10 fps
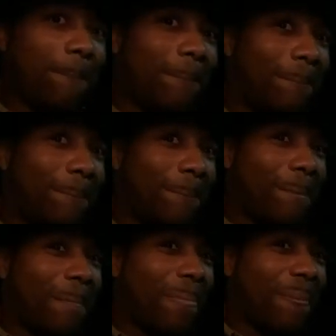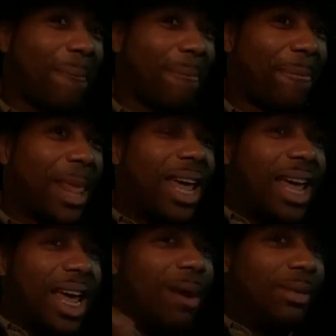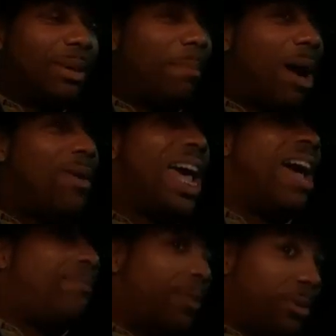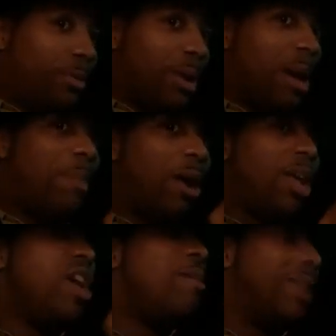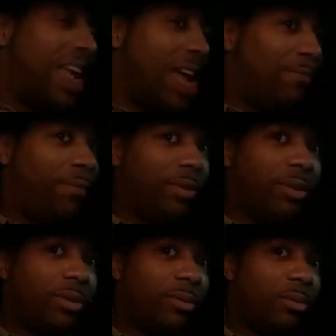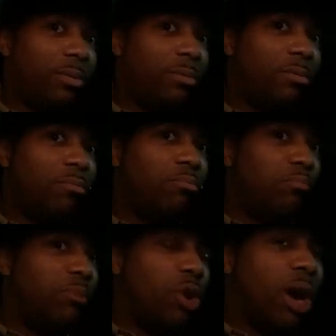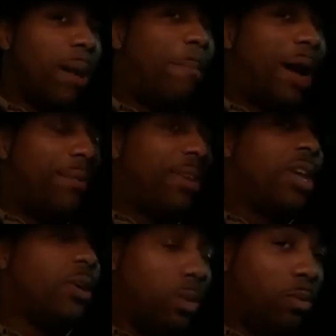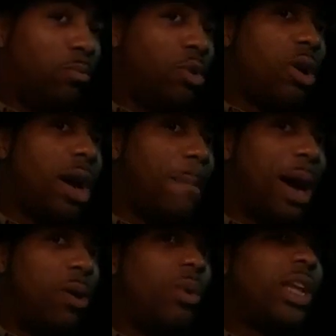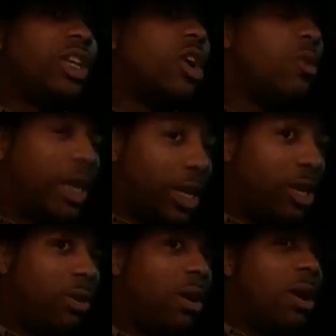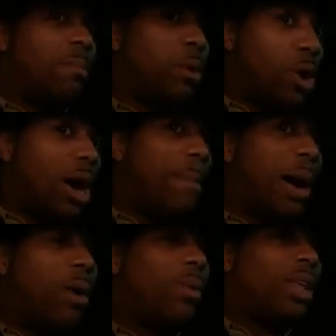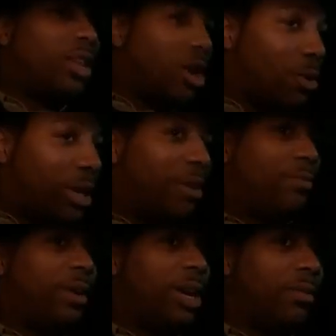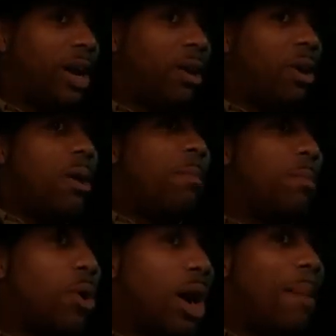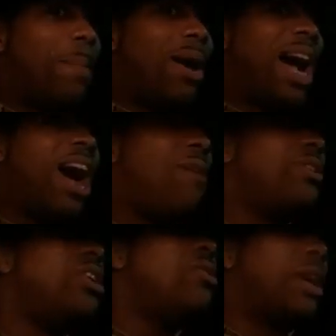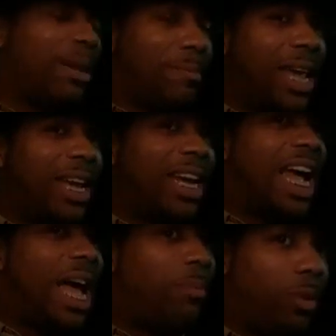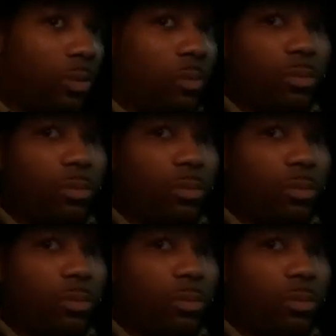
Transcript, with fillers: it was about effort, about human effort, more about you, more about what you can do, more about what you can figure out, more about how you can make it happen.